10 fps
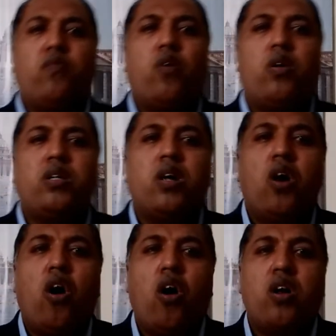fault
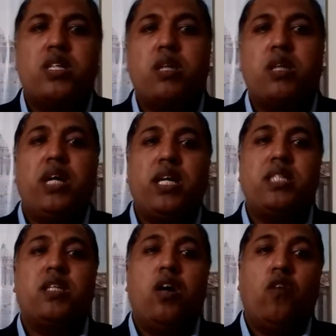or
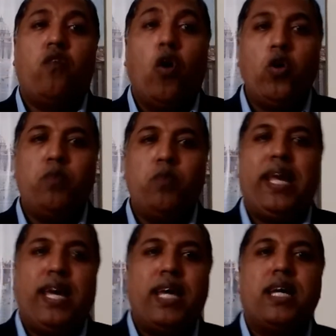somebody's foul
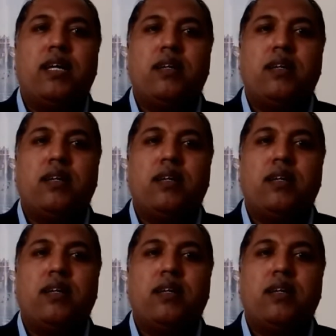play.